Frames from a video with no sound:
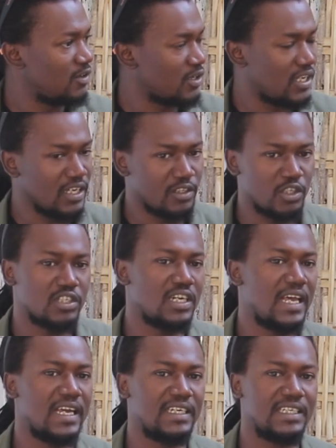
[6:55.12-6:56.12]
Okay, just
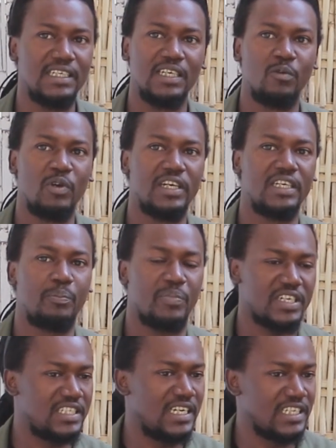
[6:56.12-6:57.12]
like the when the
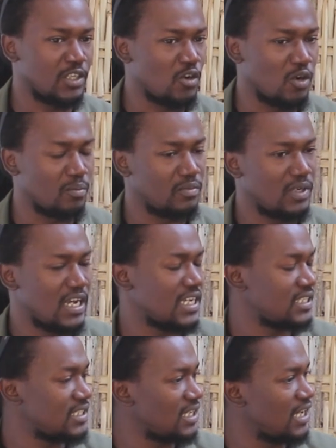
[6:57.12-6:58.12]
presidency come
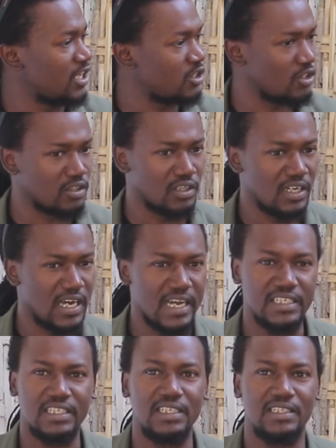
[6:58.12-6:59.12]
last election,
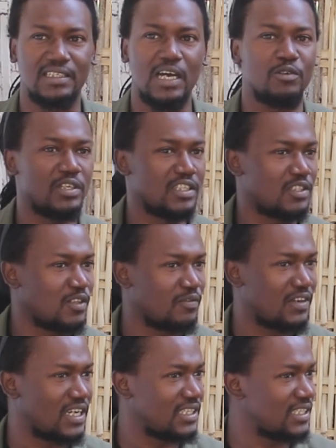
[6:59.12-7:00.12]
I see thousands
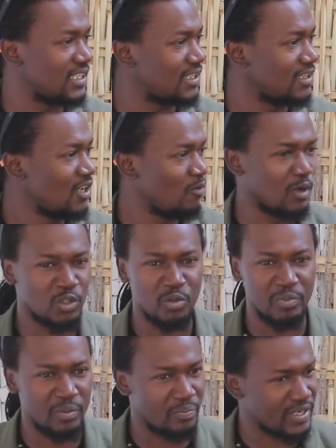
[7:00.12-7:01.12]
of candidates want to
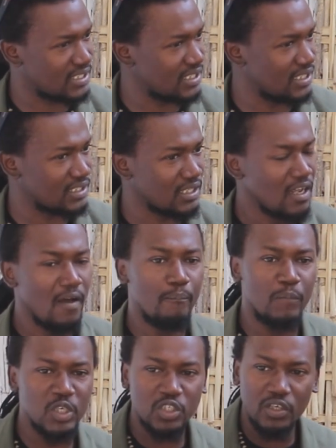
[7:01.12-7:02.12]
be president.
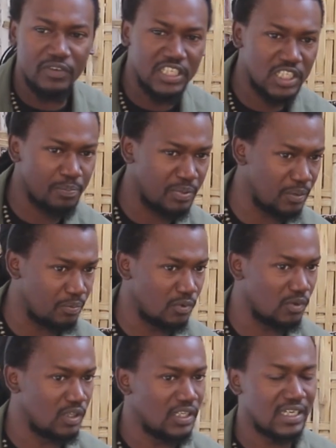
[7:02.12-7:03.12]
Most of these
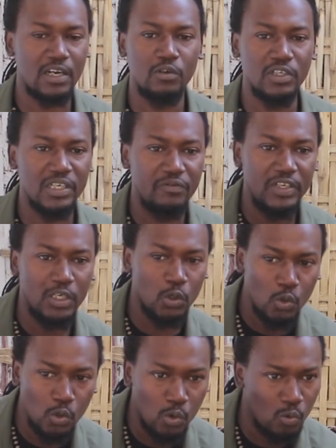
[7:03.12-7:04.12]
people cannot even
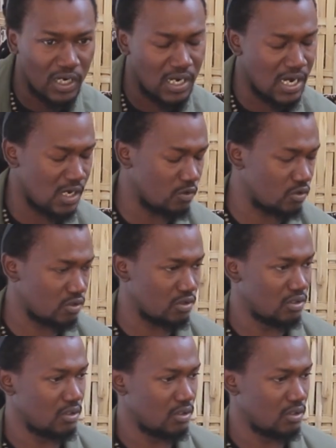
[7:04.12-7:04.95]
rule one house.